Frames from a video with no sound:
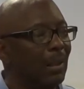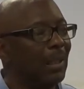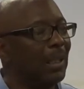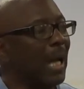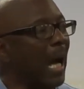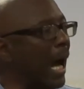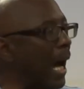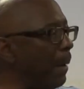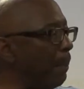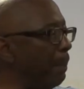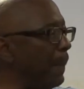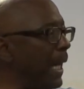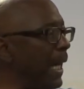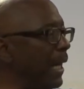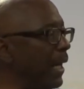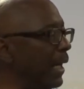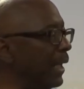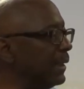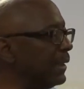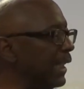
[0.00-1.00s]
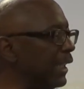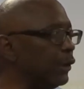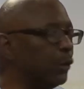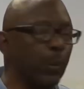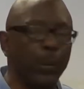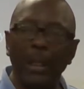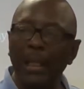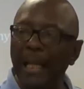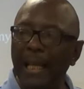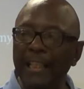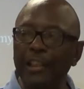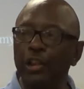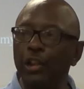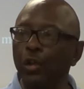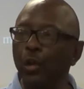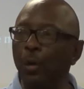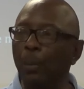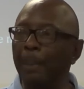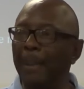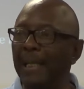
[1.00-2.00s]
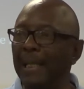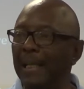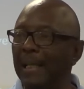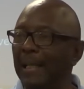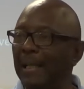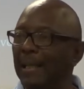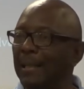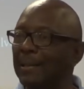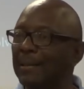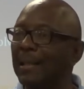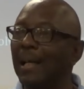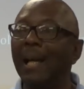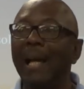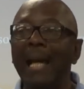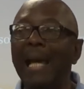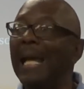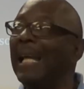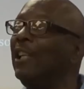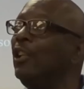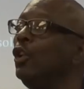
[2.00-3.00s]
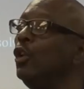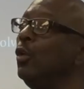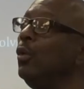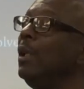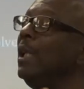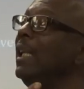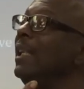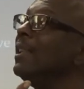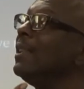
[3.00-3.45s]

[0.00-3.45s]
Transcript: God made us as relational beings, and you need